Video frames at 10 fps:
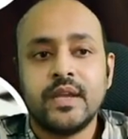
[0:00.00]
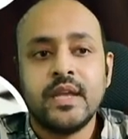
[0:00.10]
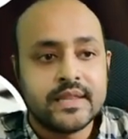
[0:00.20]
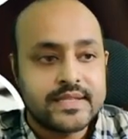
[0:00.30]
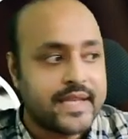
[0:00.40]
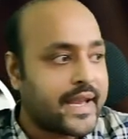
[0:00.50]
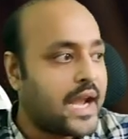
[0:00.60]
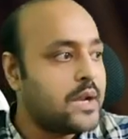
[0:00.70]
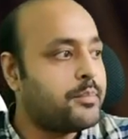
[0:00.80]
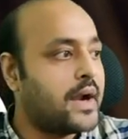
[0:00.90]
The
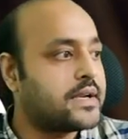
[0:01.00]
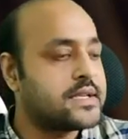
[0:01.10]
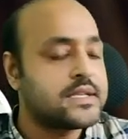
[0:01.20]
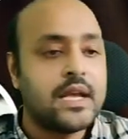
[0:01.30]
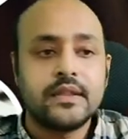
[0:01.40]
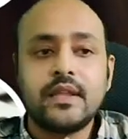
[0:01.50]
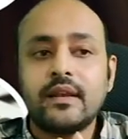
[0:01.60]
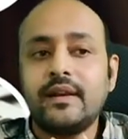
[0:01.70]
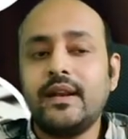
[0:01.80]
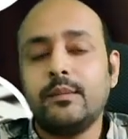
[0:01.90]
second part is the
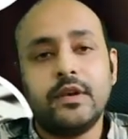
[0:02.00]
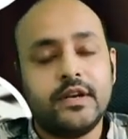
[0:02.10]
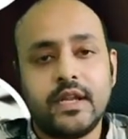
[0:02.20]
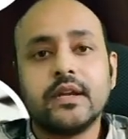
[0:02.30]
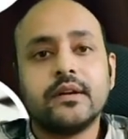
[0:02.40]
readability.